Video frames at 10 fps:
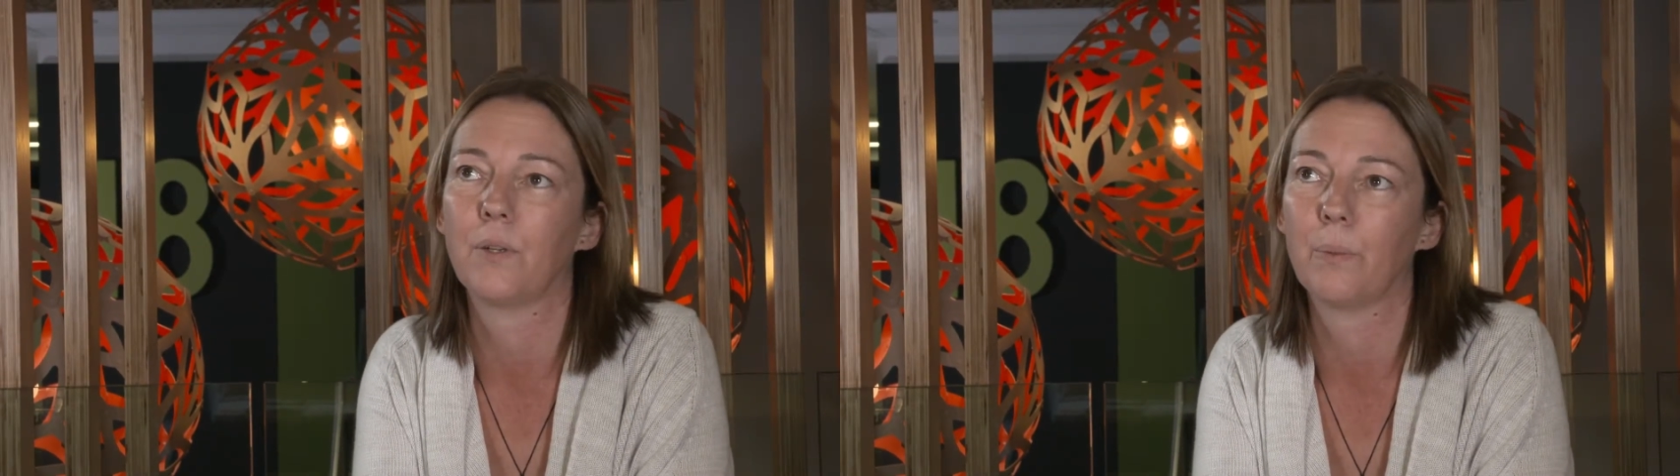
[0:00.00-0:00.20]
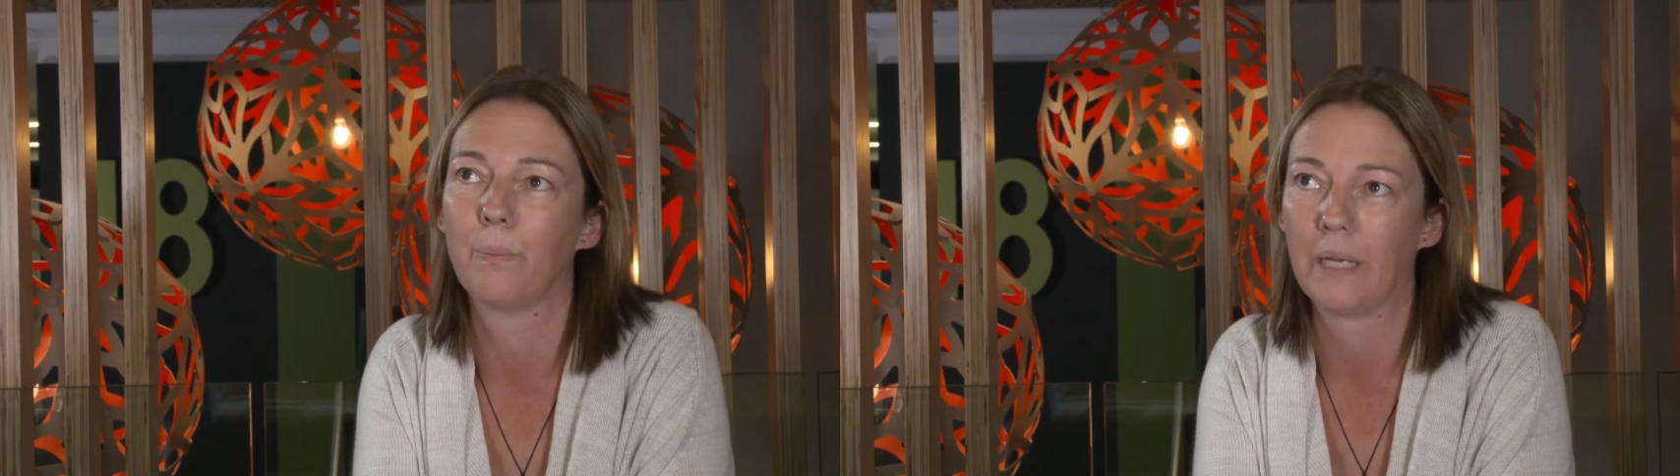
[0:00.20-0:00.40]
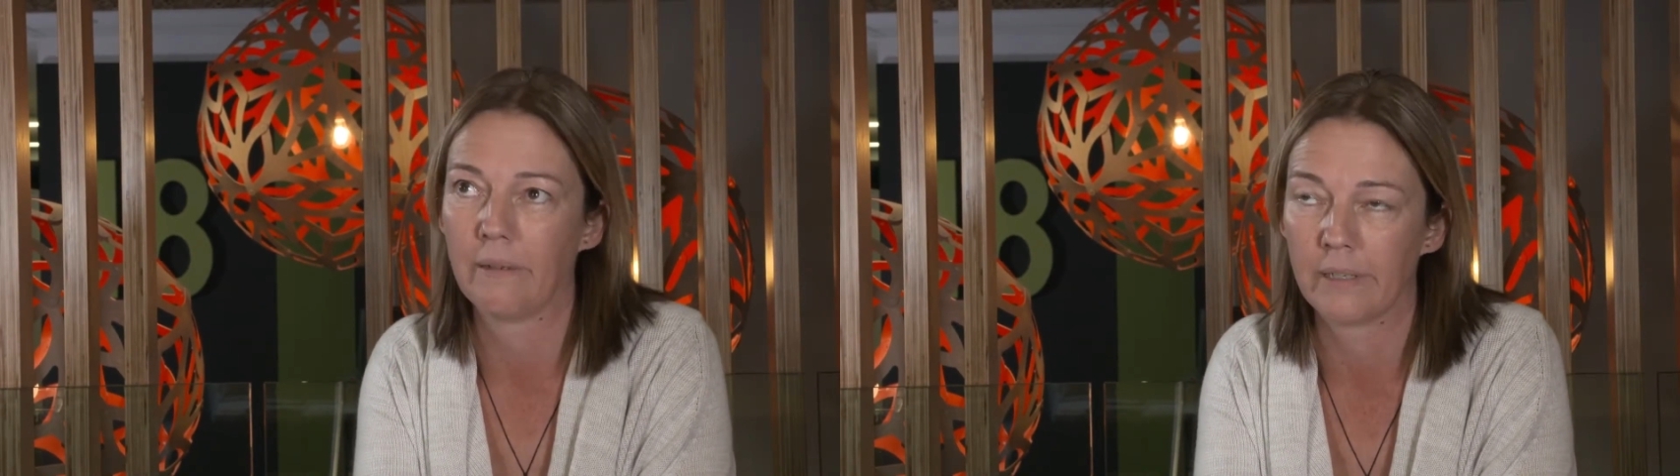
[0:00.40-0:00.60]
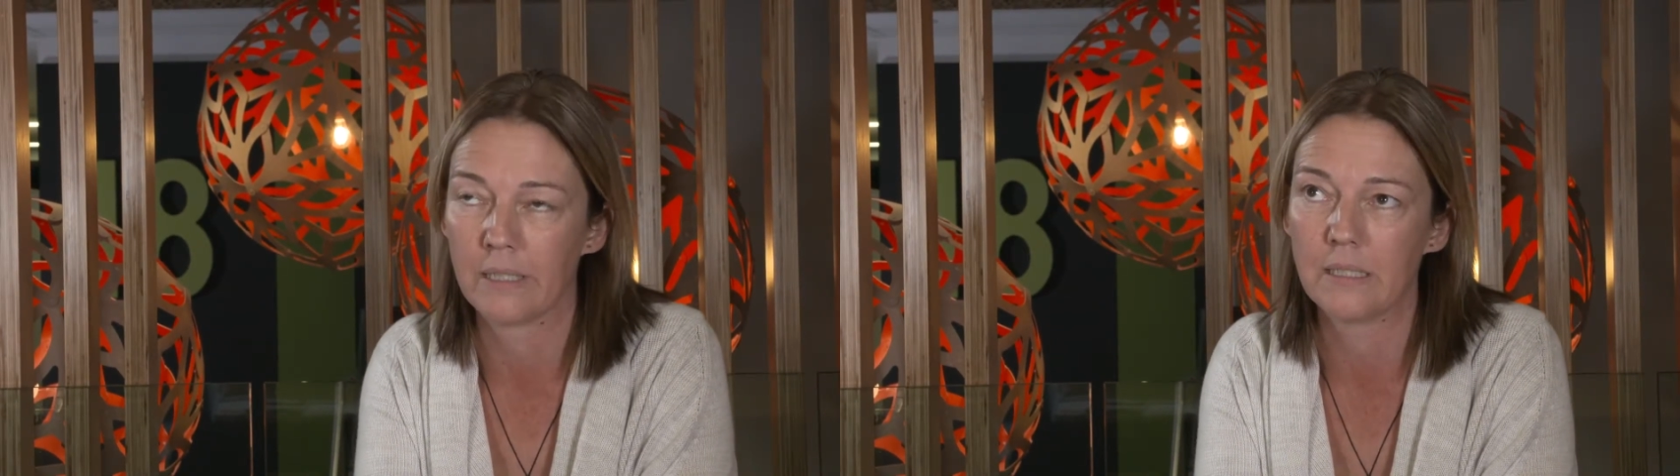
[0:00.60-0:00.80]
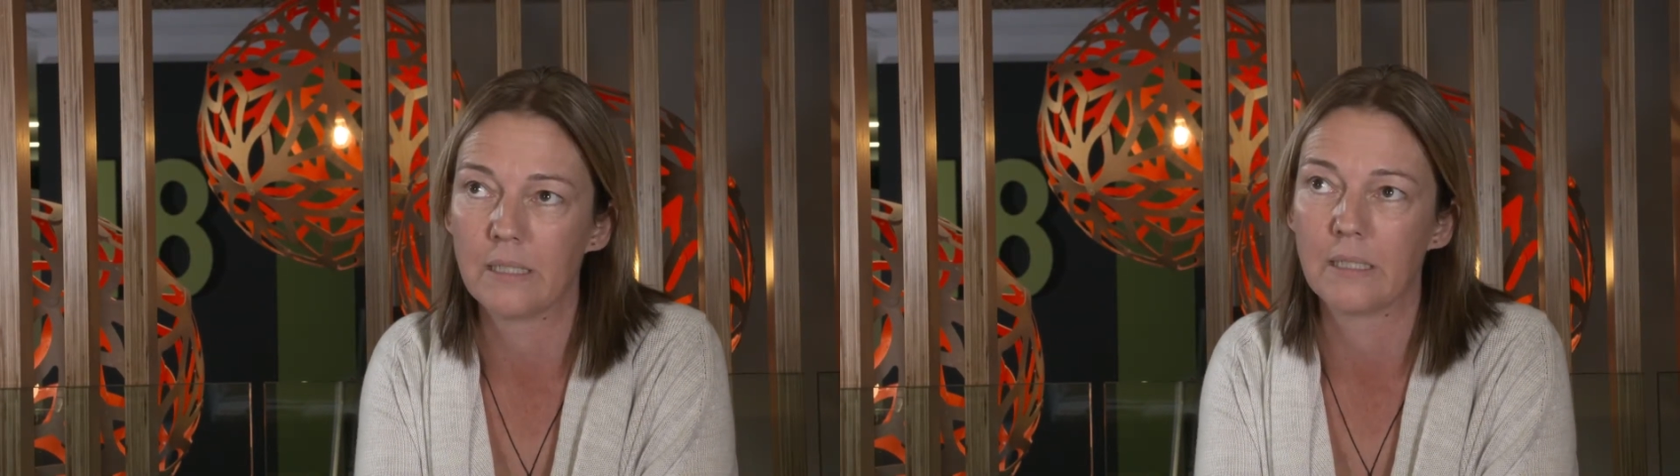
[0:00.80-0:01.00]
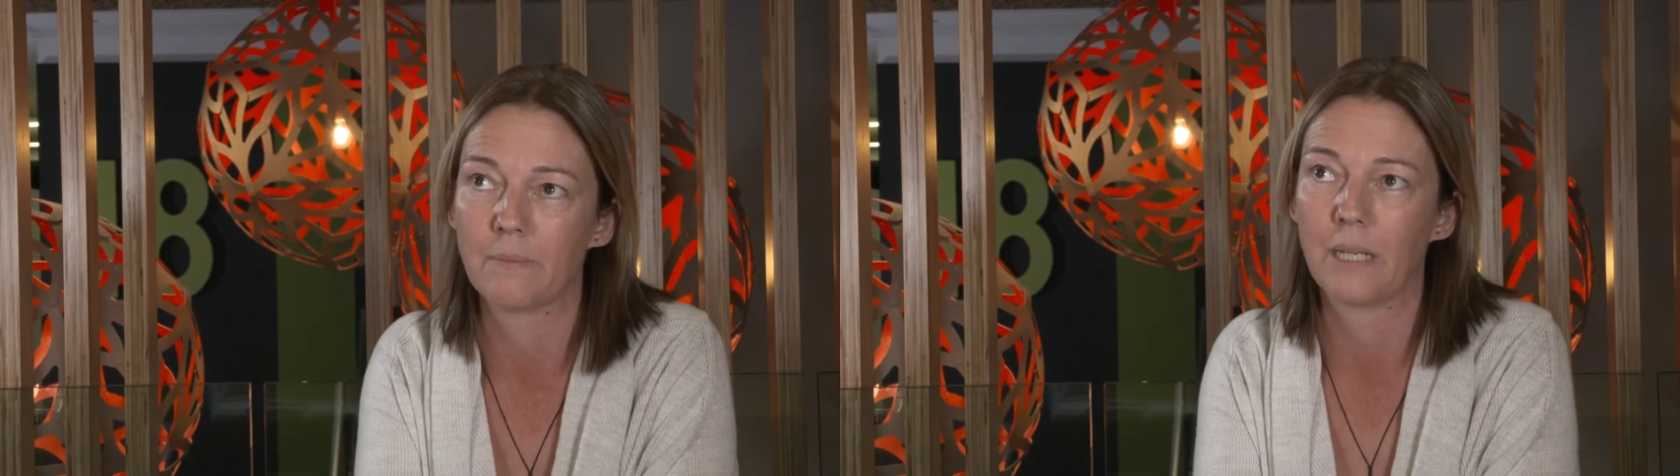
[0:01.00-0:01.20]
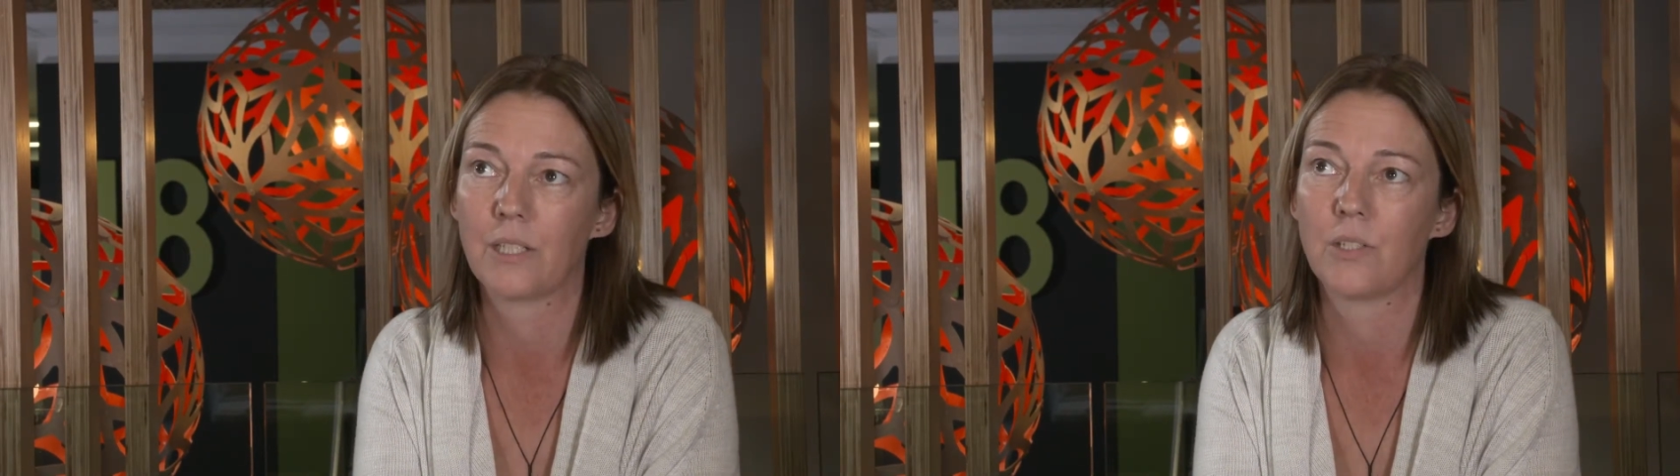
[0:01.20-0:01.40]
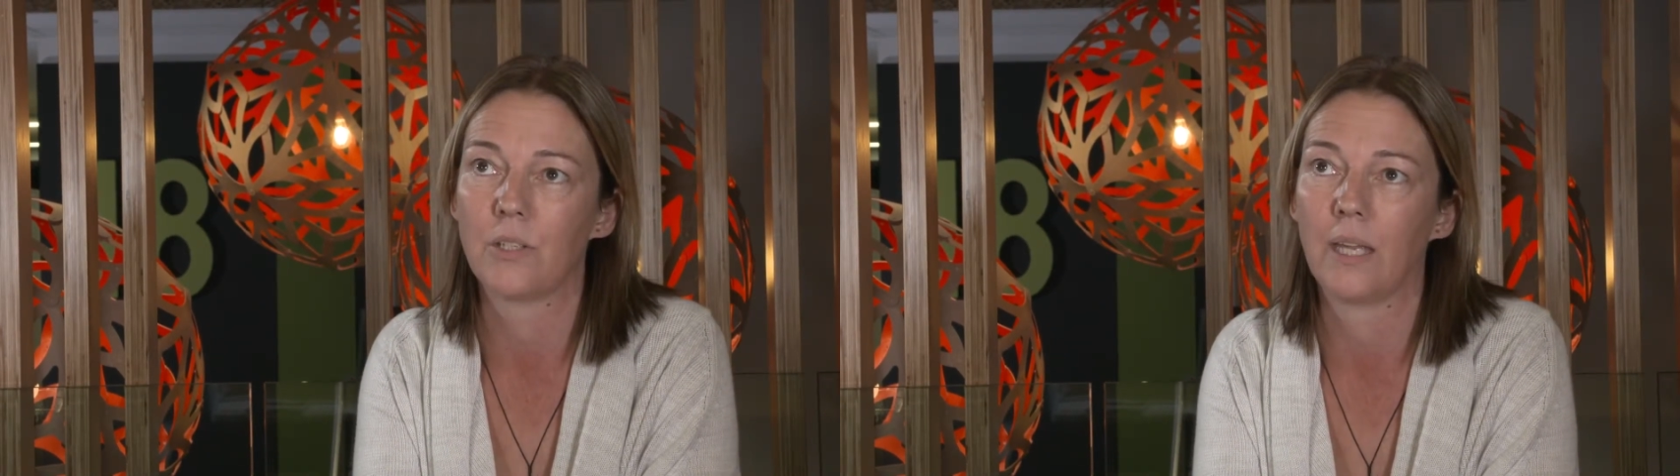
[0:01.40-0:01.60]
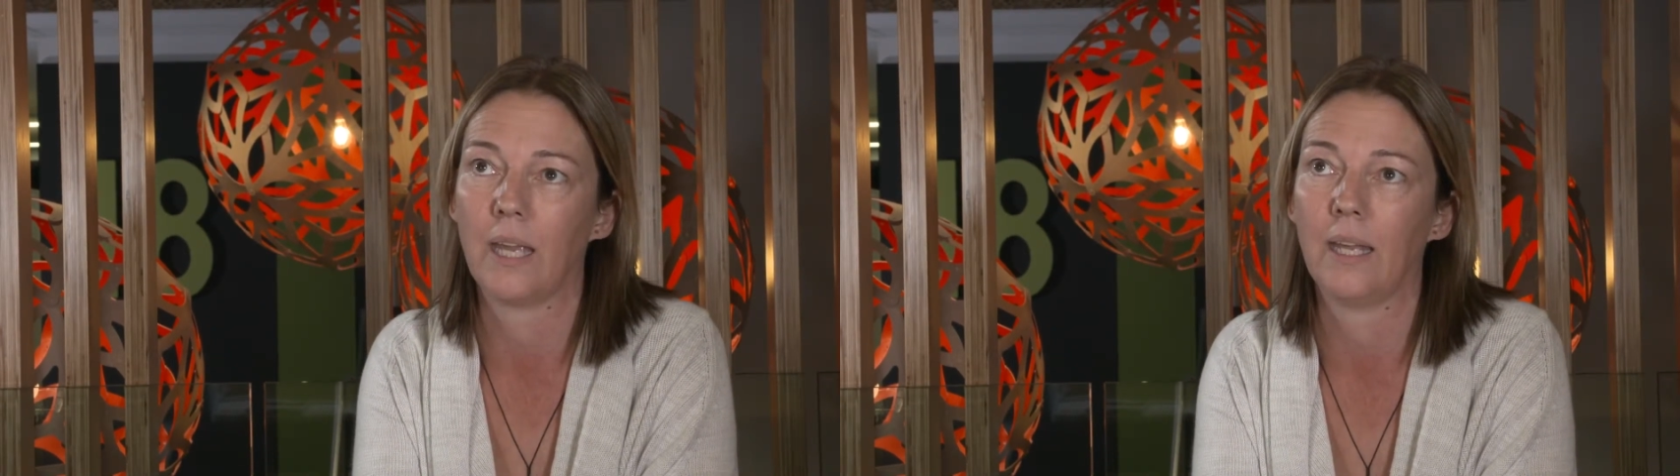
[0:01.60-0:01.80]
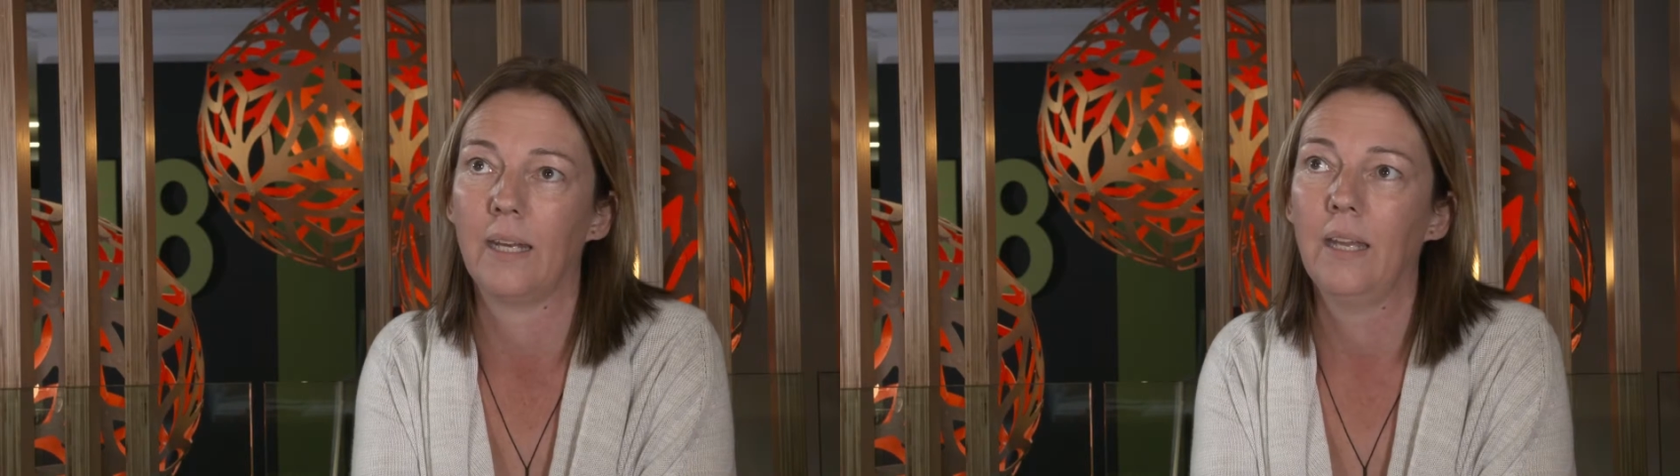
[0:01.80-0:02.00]
you're a parent as much as you
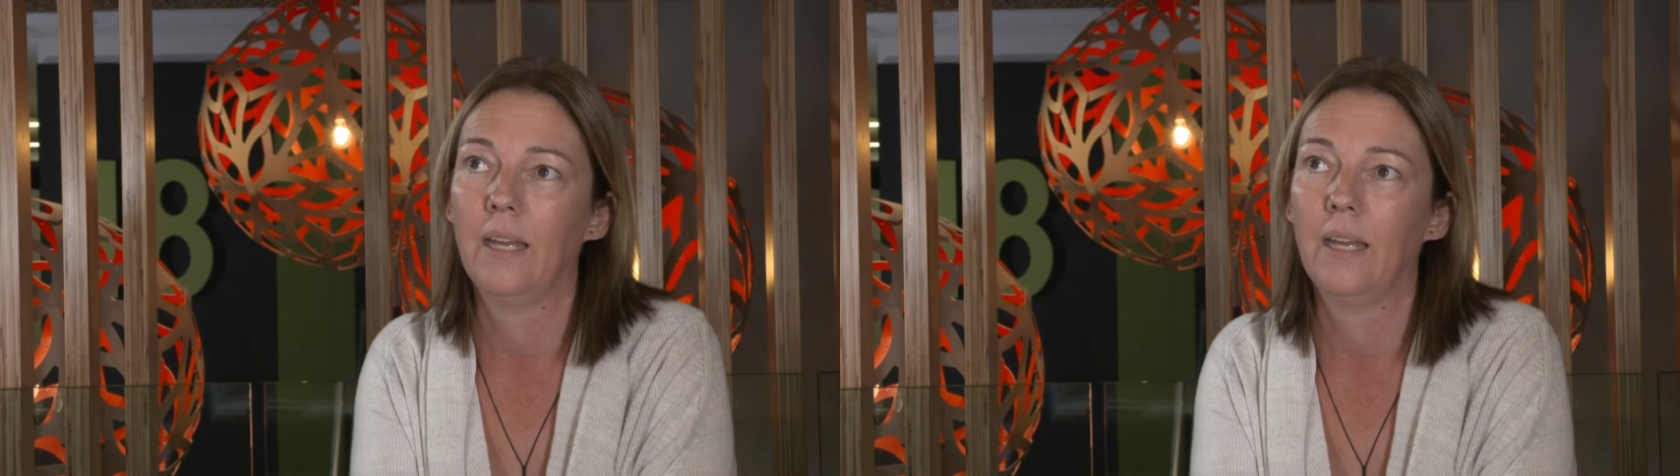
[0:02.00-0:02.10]
can,